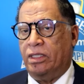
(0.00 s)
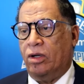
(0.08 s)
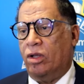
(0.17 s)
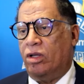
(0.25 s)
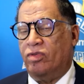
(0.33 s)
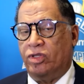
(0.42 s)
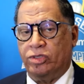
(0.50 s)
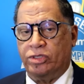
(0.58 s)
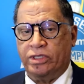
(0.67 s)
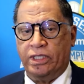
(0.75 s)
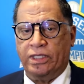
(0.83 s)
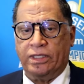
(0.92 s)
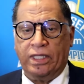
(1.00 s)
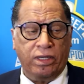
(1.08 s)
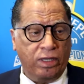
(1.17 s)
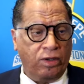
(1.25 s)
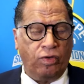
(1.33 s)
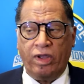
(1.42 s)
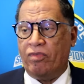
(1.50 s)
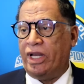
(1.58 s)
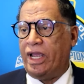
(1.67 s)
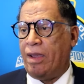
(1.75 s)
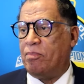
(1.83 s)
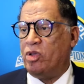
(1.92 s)
all of those things, and we are
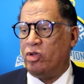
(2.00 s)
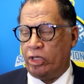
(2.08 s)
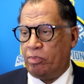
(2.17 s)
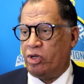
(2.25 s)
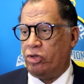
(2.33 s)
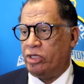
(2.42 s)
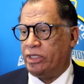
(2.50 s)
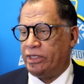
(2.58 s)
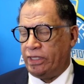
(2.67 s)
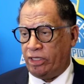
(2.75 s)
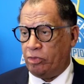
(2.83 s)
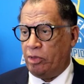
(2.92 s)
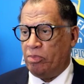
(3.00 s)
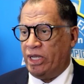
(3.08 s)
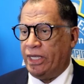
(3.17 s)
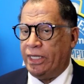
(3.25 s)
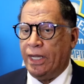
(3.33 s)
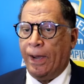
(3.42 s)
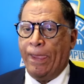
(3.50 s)
very happy with the progress that has been made.